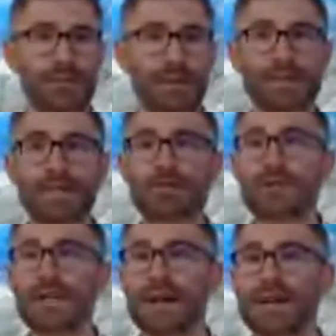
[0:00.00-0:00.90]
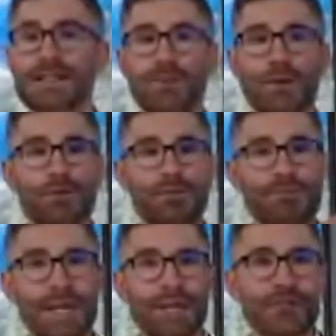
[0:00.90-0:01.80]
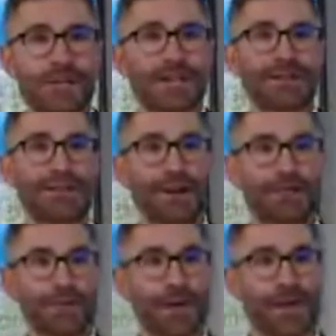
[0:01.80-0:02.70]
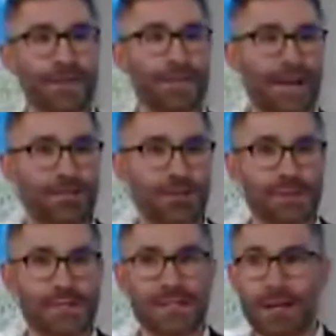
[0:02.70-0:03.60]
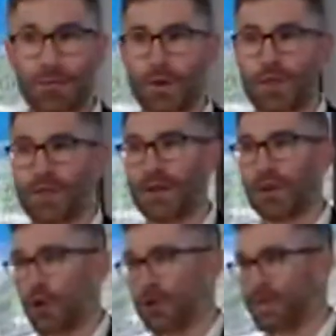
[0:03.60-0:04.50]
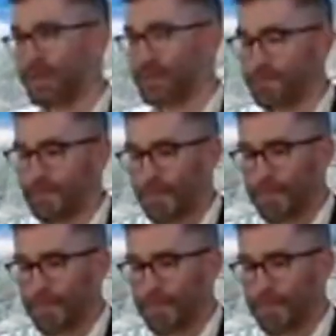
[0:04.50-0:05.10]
People didn't realize we could be critical of the way that platforms deal with content.